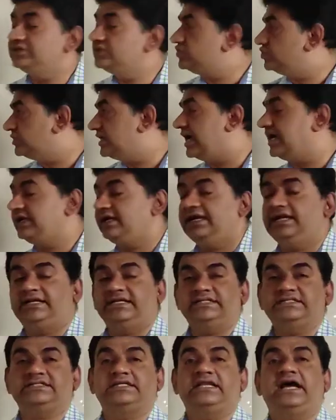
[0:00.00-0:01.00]
so that it
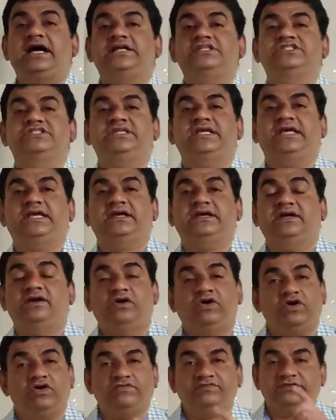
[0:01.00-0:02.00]
is last day
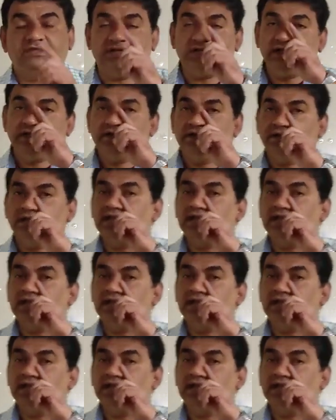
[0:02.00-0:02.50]
of the